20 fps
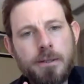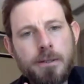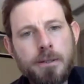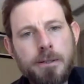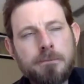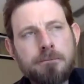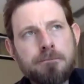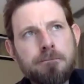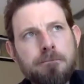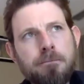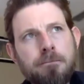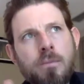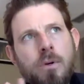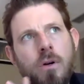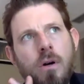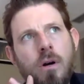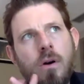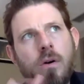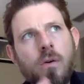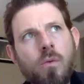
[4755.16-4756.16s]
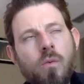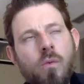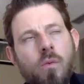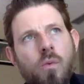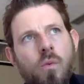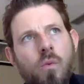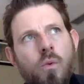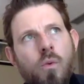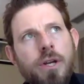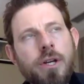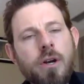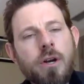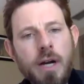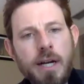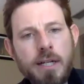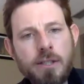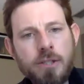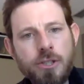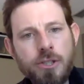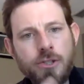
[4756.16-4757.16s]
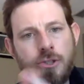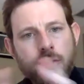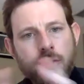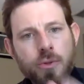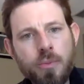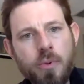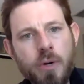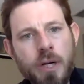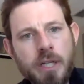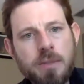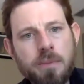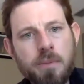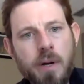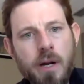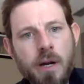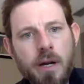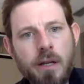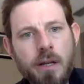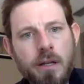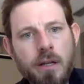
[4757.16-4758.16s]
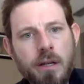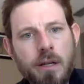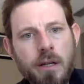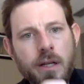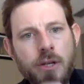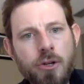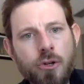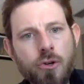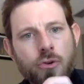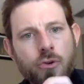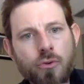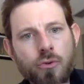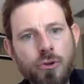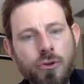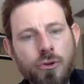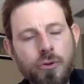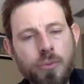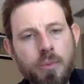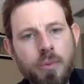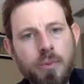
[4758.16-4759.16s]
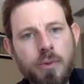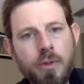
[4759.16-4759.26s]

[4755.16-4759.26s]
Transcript: um, we don't actually do brain spotting in group.